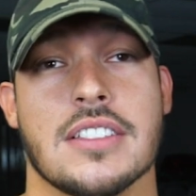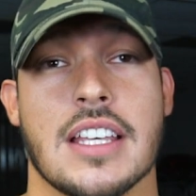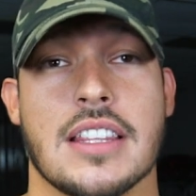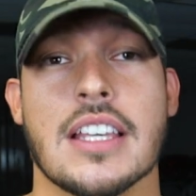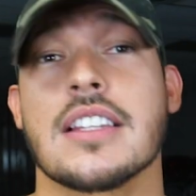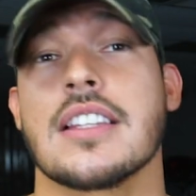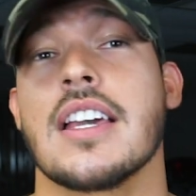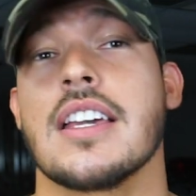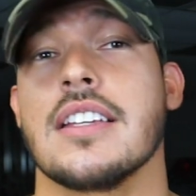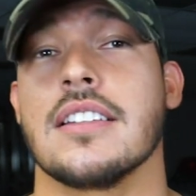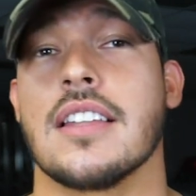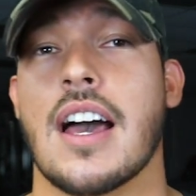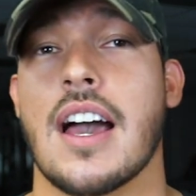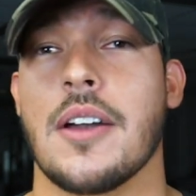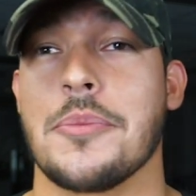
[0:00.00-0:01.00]
They think they eat a
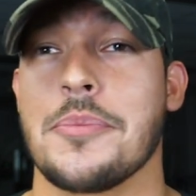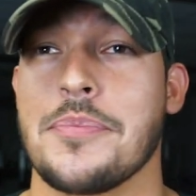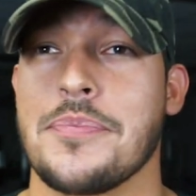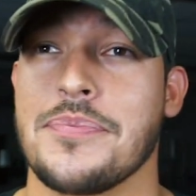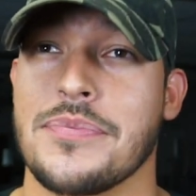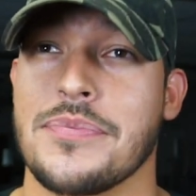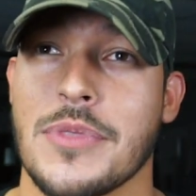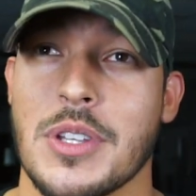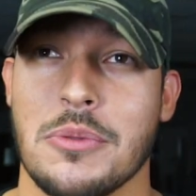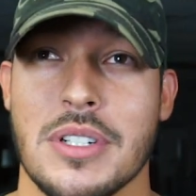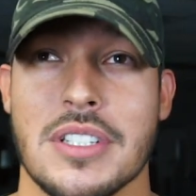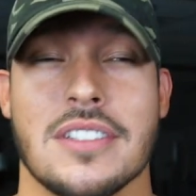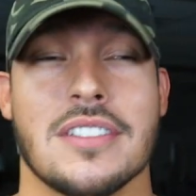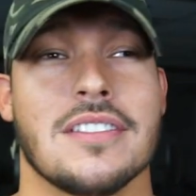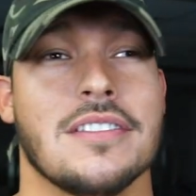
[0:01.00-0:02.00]
lot,
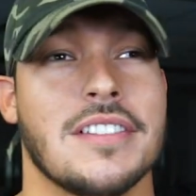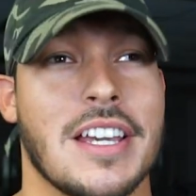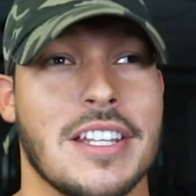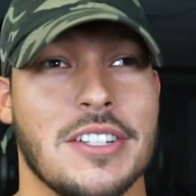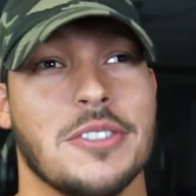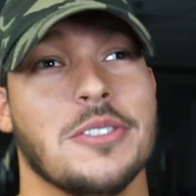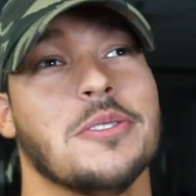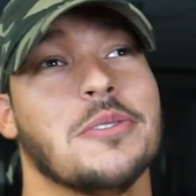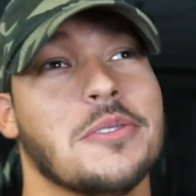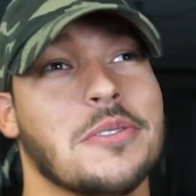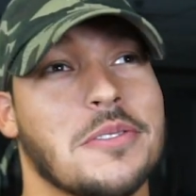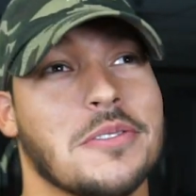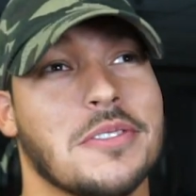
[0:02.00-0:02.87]
which they do.